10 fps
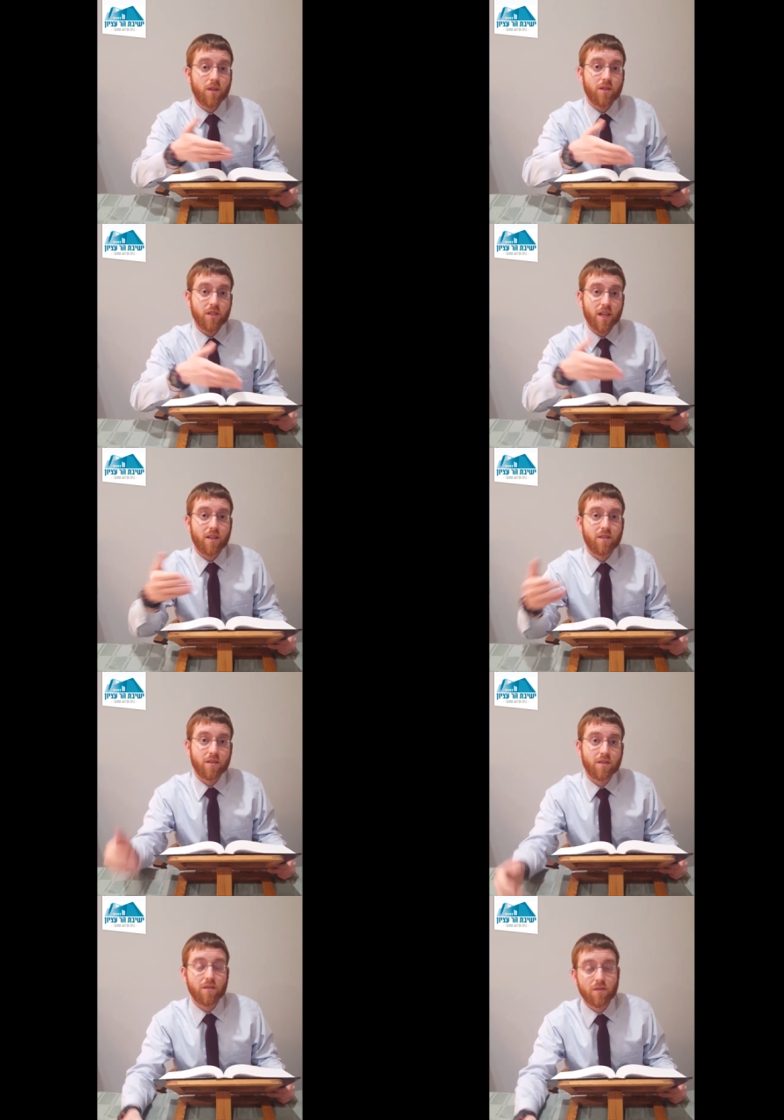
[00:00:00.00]
understand,
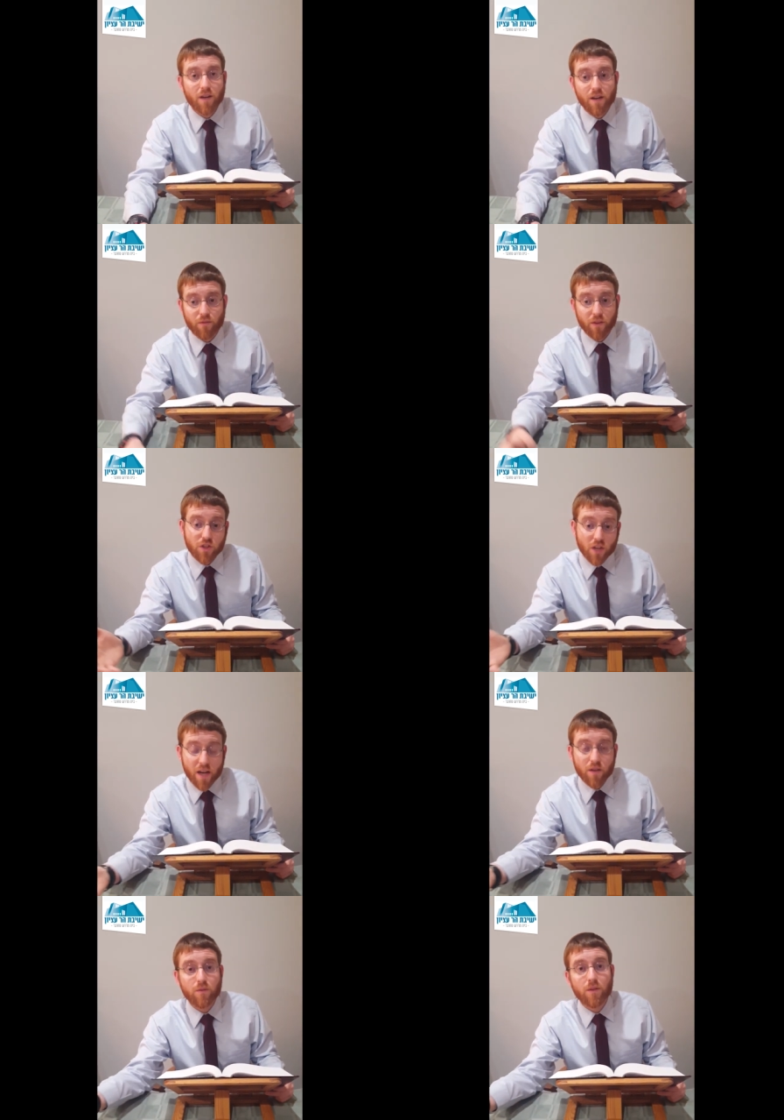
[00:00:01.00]
right? For the
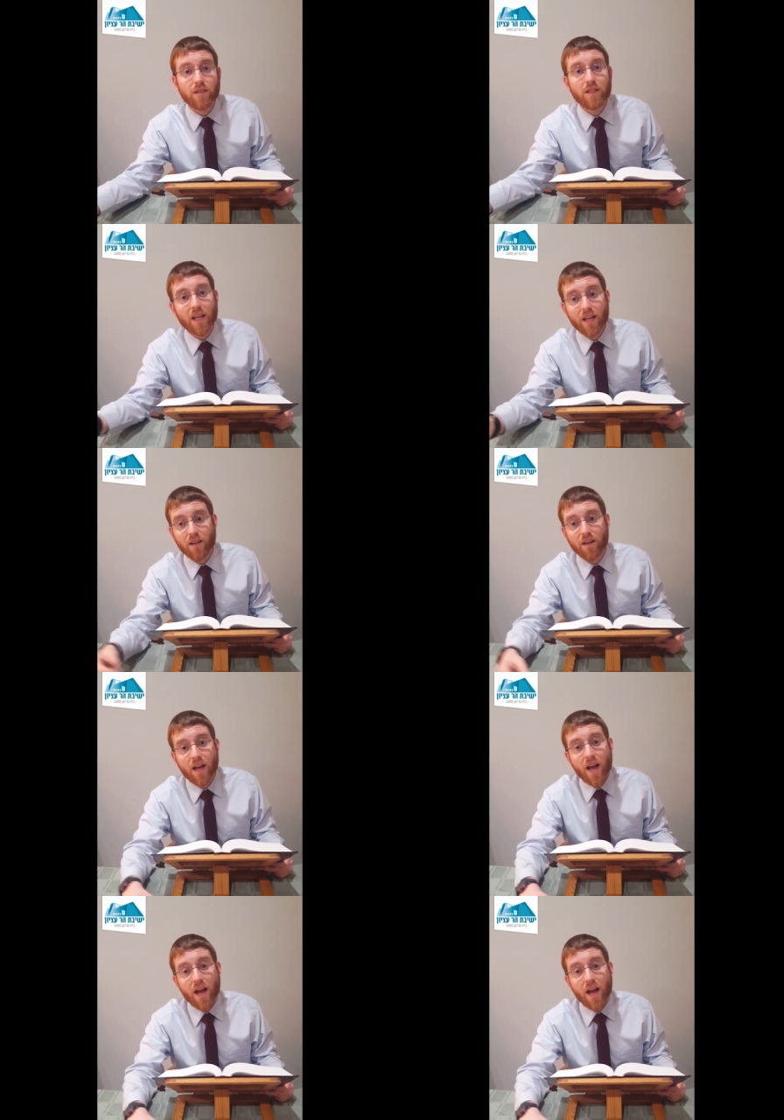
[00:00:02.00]
child who doesn't get it.